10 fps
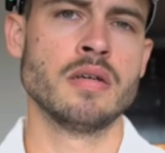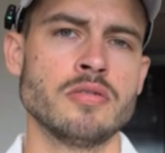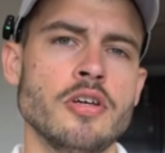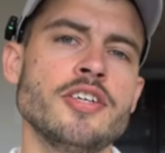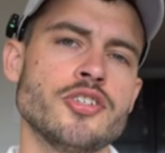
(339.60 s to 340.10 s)

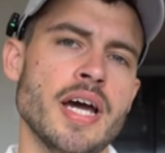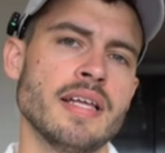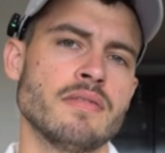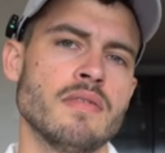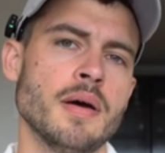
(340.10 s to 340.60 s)
So let's
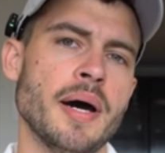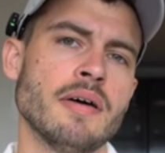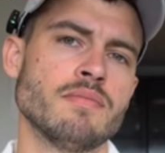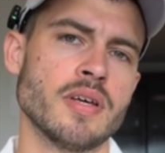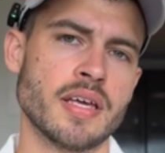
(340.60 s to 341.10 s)
chat
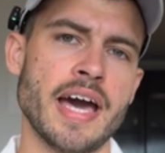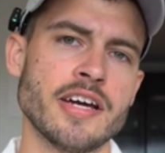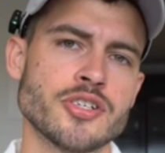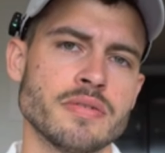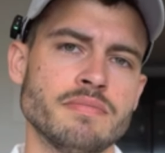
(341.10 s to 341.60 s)
about
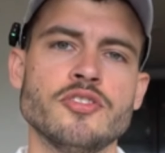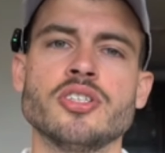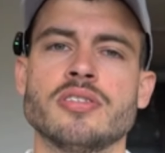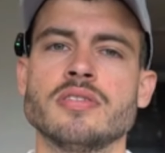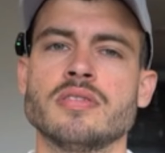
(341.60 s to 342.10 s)
cash
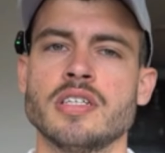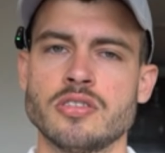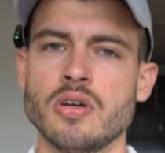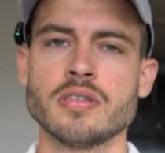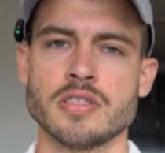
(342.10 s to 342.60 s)
versus
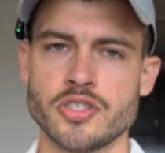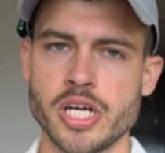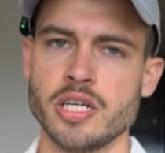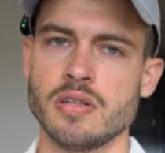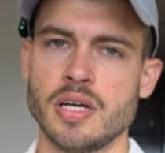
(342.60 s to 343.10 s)
stocks and
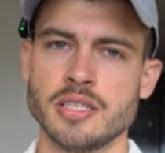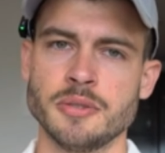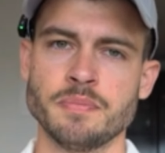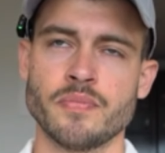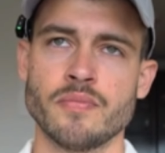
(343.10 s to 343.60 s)
shares
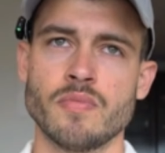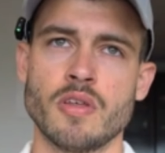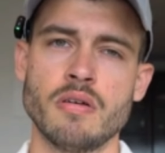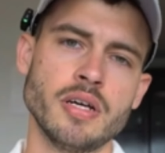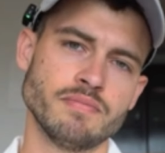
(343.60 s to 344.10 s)
LISA,
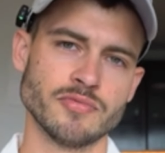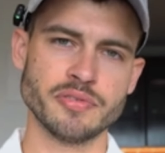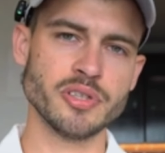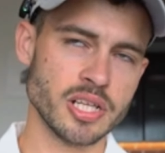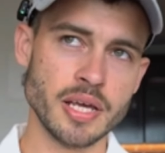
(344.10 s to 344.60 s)
right? So
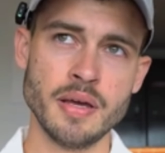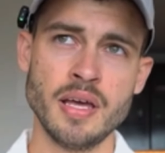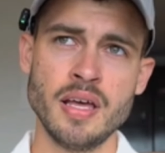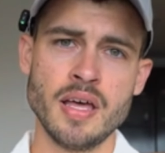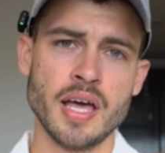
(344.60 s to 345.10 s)
firstly,
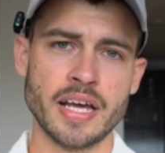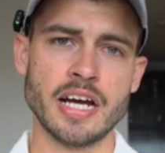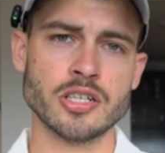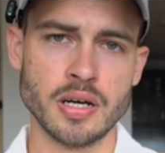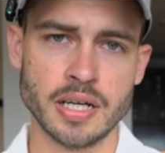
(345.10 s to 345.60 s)

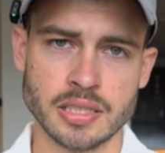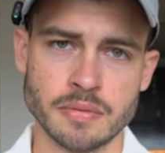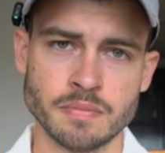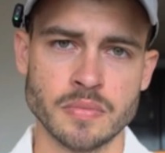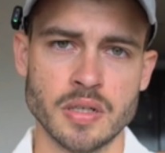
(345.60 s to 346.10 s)
cash
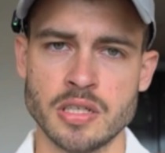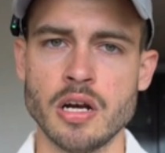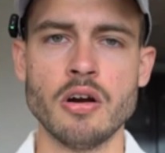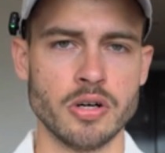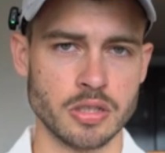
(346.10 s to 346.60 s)
LISA is a
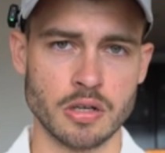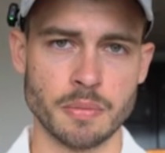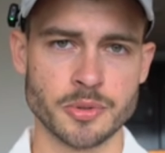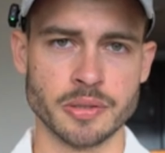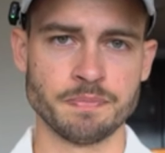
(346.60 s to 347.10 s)
low risk
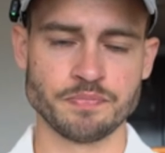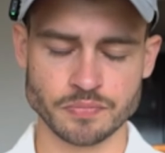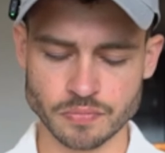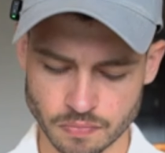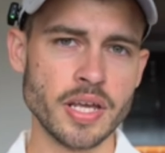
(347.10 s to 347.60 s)
option.
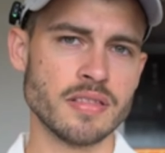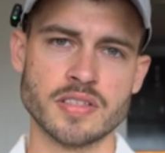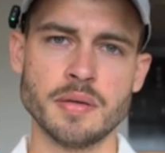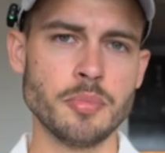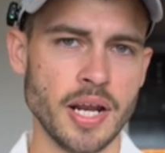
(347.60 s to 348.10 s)
You get the
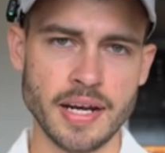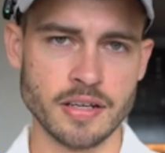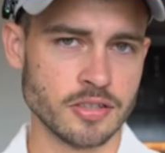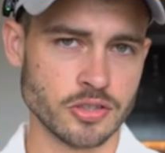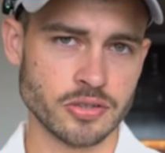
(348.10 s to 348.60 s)
stipulated
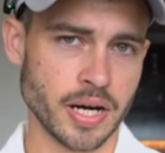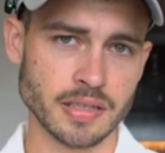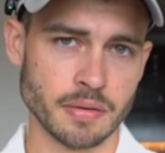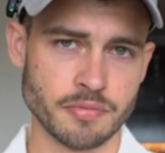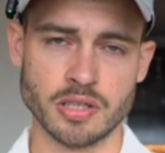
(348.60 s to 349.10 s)
interest
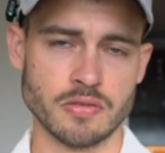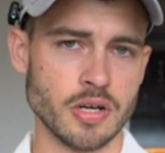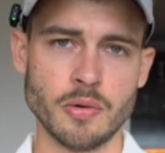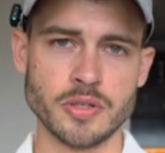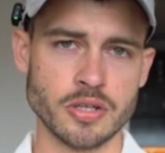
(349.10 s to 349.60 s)
rate up front. You
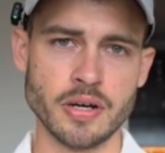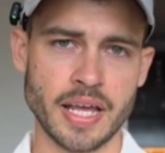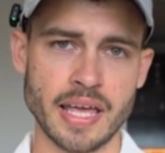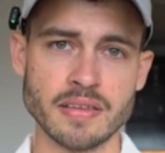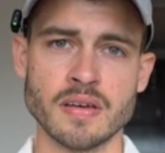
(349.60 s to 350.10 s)
know what you're going
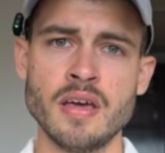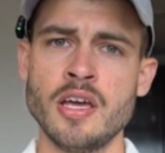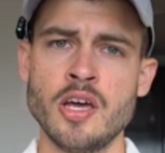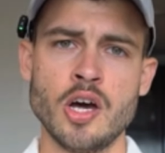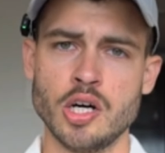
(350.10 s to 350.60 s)
to get
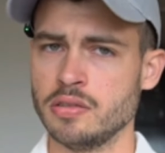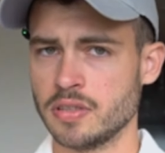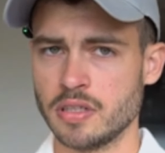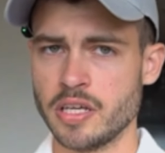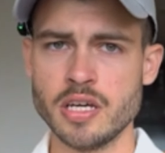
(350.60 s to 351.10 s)

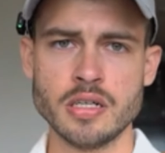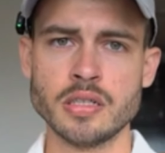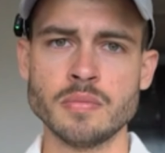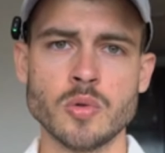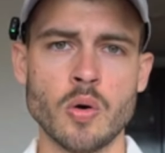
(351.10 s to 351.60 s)
a
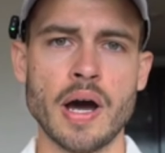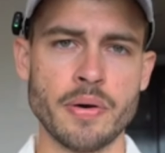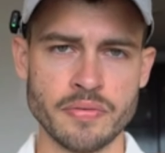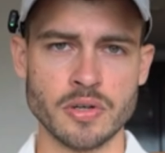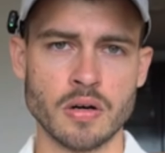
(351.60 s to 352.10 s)
year or
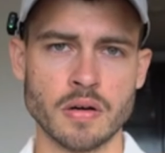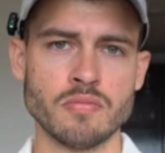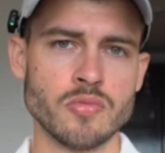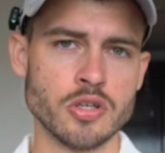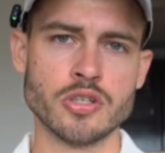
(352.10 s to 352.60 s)
however
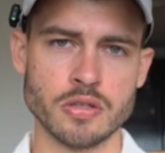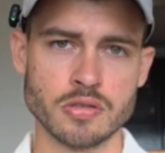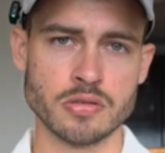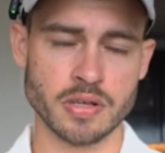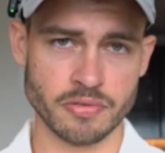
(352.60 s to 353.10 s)
long you
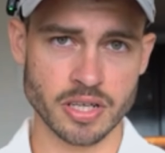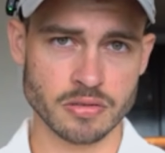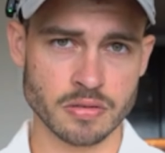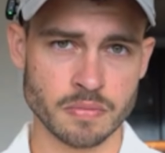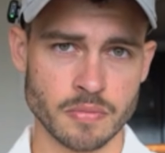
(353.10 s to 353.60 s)
choose to
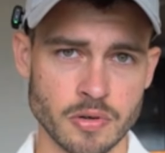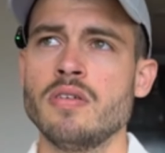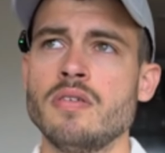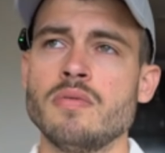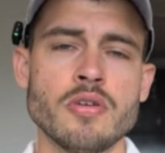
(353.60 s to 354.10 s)
invest.
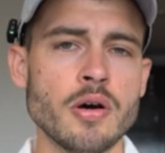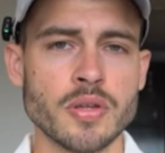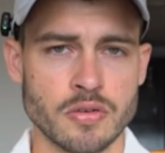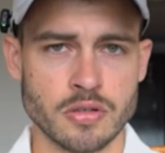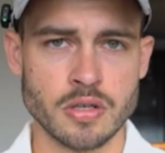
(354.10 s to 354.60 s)
You know
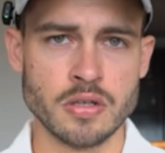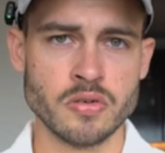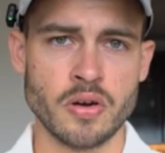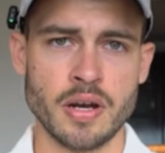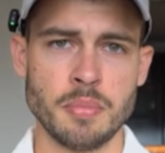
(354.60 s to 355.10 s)
what the returns
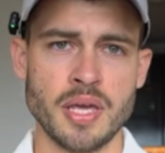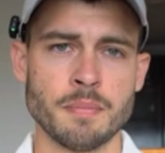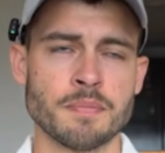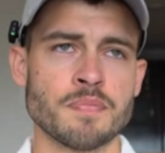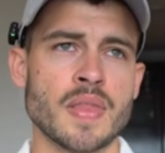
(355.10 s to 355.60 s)
are going to
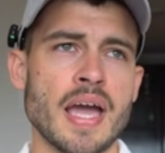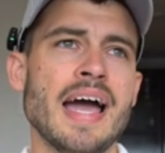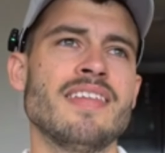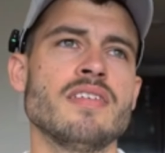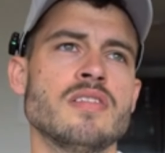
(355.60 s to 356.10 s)
be,
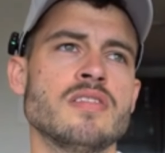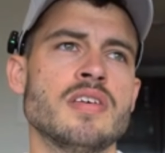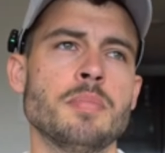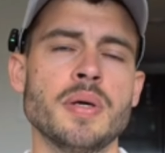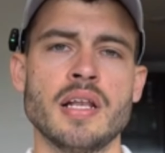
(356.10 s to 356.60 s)
and this is
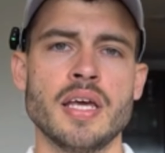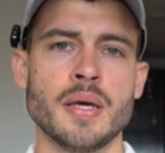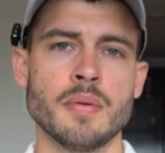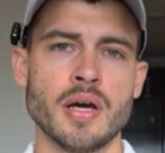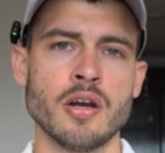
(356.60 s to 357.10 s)

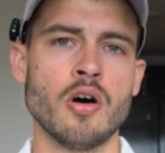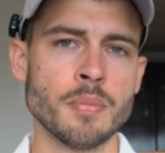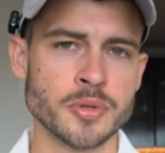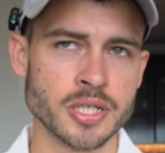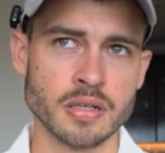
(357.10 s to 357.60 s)
typically an
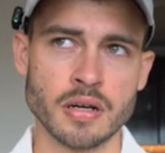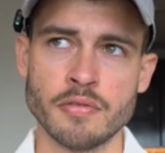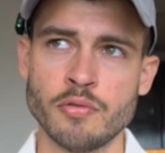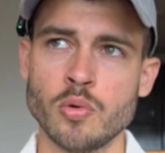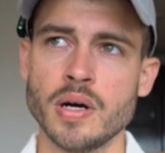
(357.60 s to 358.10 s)
option
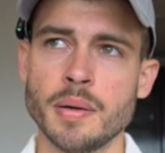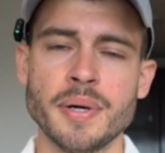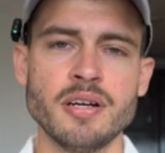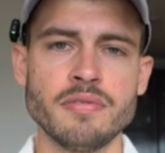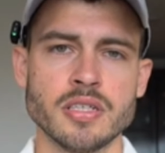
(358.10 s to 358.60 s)
for a
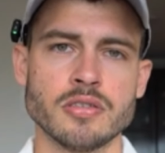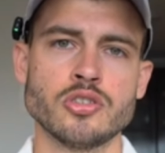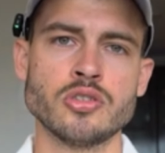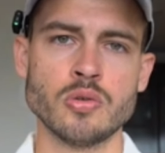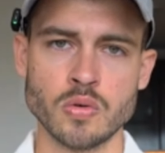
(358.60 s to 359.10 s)
bit of a
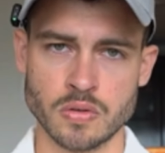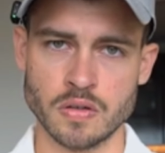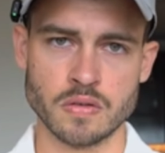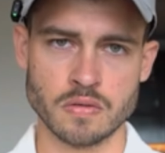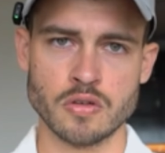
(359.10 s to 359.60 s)

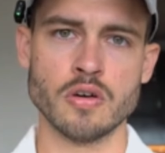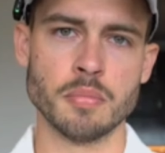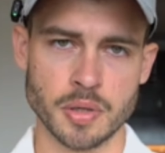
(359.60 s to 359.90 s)
shorter term